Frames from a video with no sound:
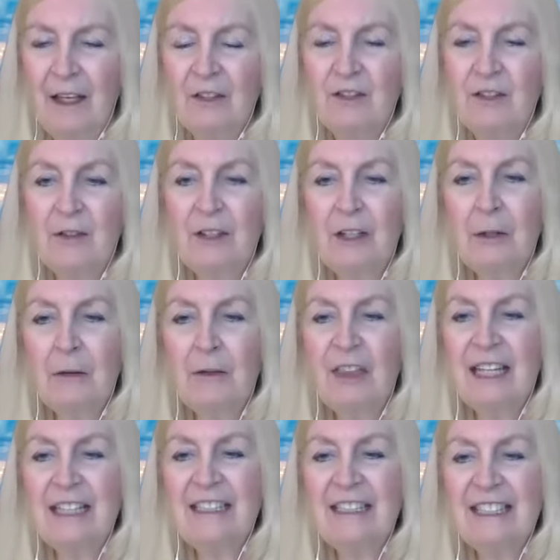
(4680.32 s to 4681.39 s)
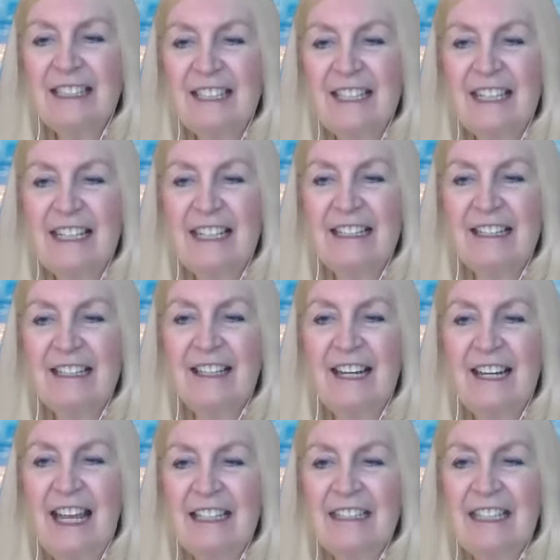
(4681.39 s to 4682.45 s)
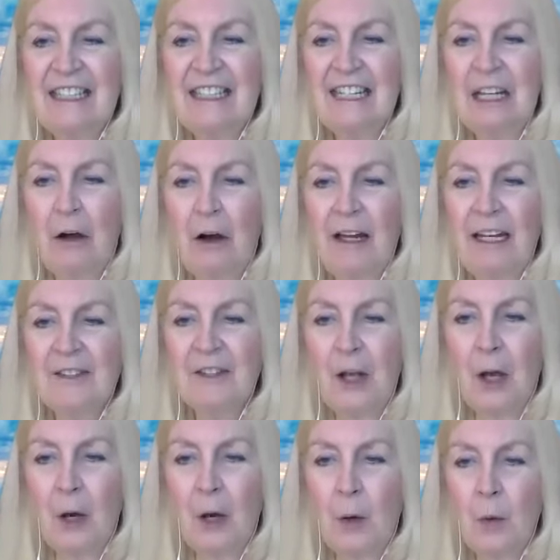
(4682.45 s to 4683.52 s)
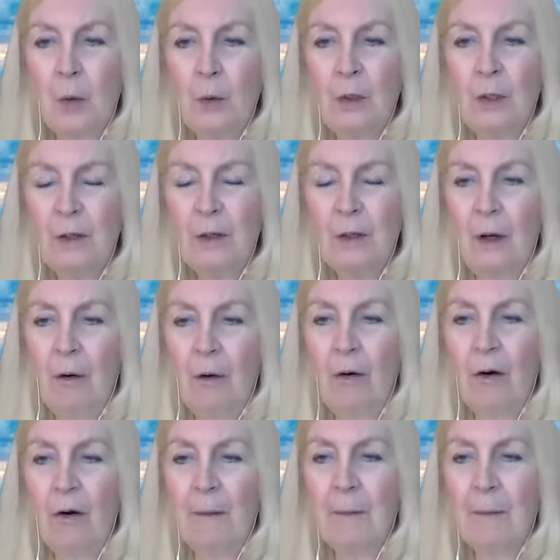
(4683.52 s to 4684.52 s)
Do you think disease is an entity on its own, or